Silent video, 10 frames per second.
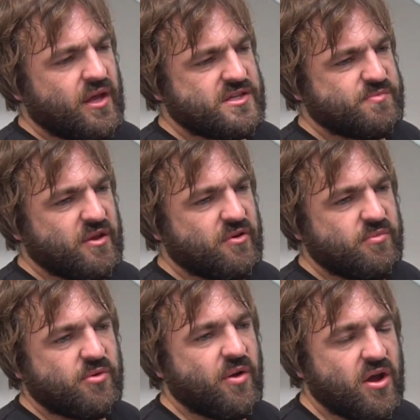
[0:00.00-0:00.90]
it's been
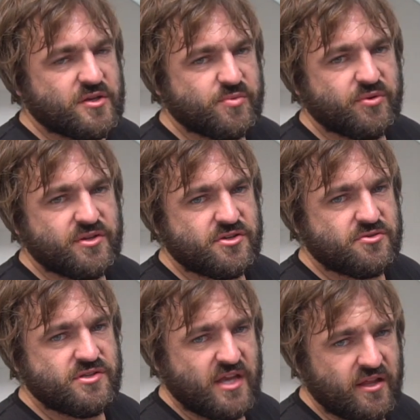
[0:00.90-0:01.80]
rebuilt by Husqvarna
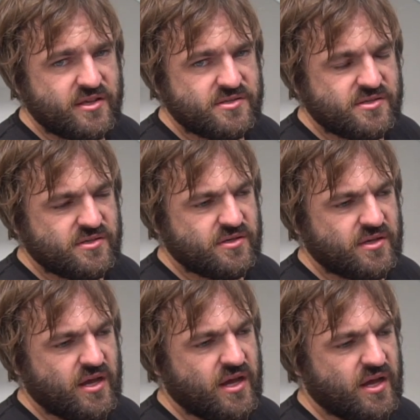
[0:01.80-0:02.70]
Industries, Alex.
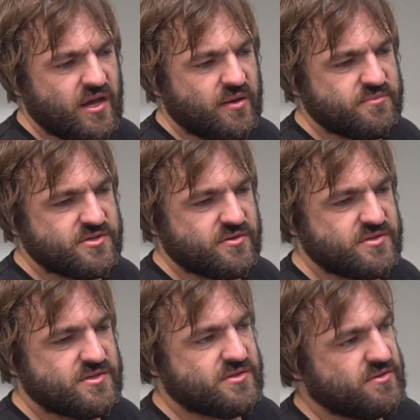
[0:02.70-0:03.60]
Yep. Um, so
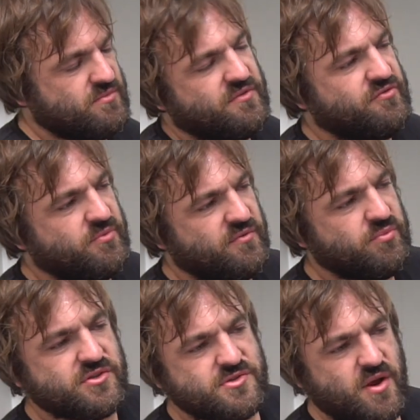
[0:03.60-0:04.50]
it's we've, we've
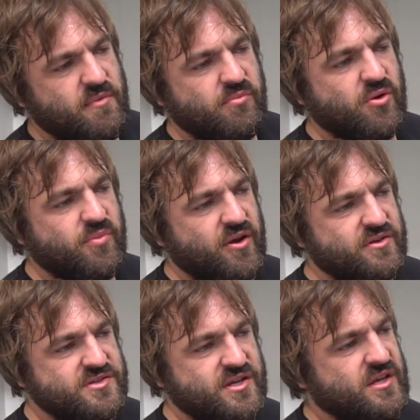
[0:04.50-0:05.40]
put ceramic ball
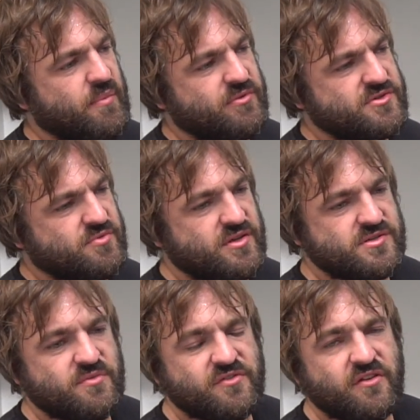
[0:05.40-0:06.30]
bearings in it, gapless
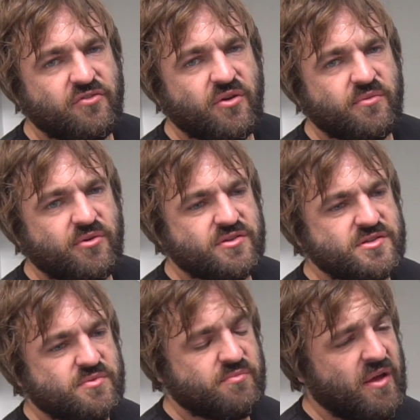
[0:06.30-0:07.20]
rings, and we've done a few other
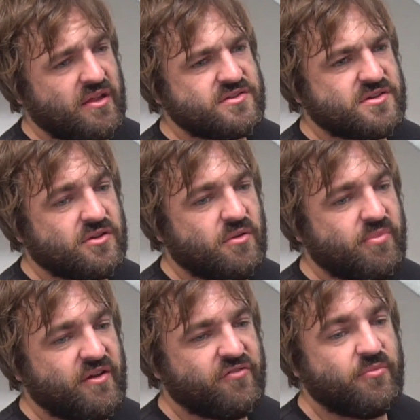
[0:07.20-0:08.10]
mods. We've balanced it a lot
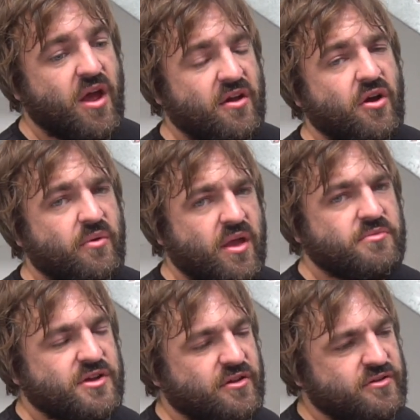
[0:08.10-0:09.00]
better from
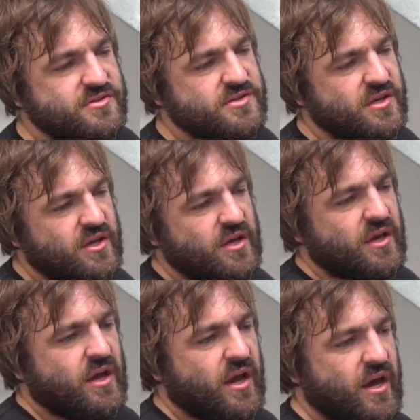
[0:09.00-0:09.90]
OEM tolerance. Yeah.
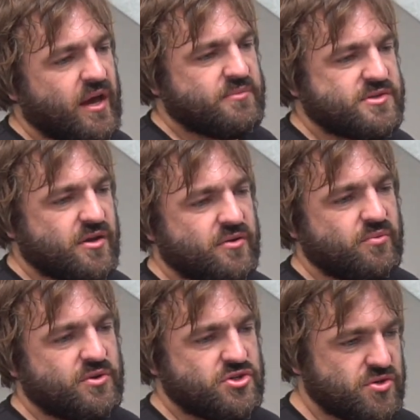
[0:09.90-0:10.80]
Um,
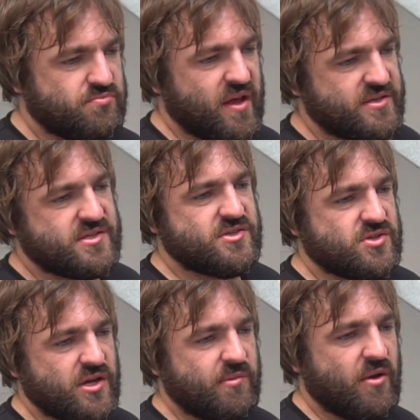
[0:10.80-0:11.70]
so we should max this
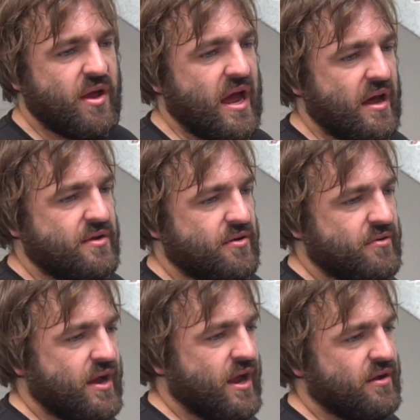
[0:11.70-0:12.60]
turbo out
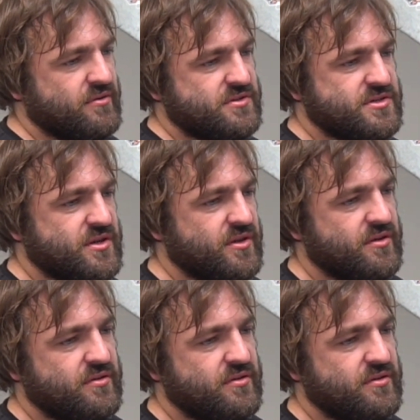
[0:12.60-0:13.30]
around